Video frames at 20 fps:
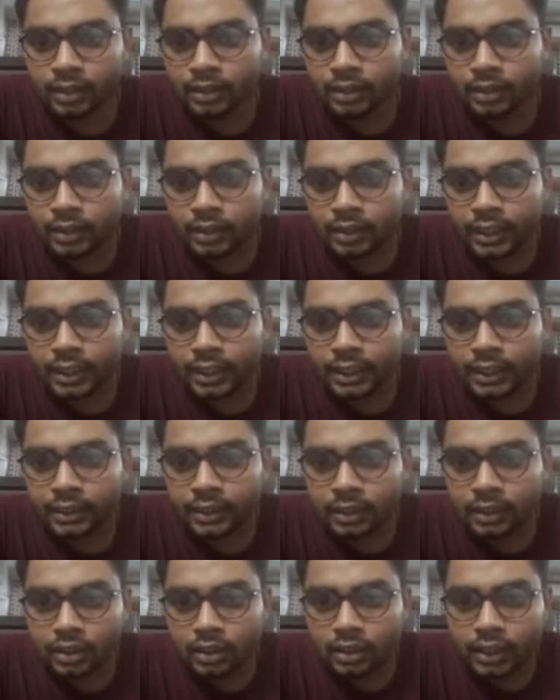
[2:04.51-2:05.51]
And
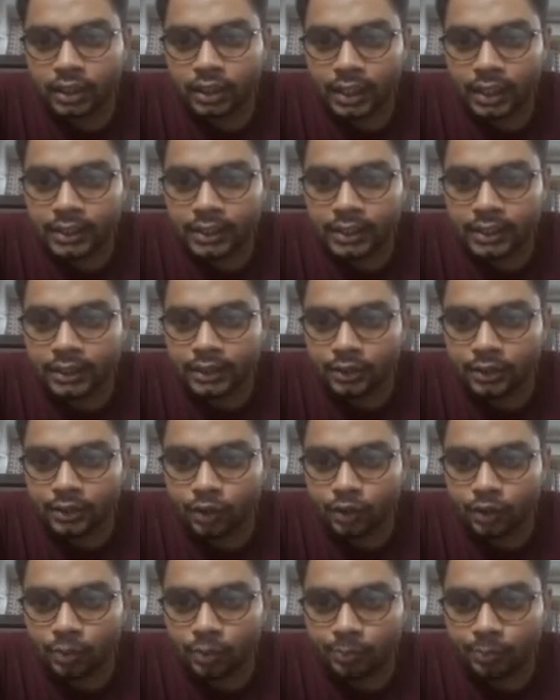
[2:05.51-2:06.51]
at the
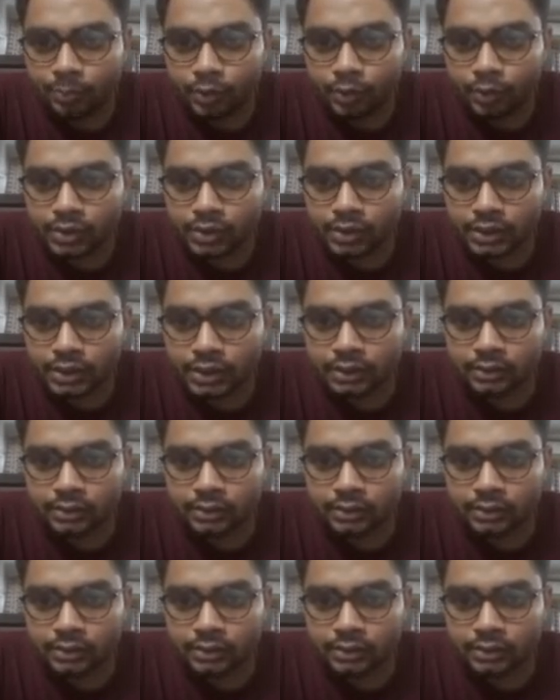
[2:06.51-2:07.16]
top portion,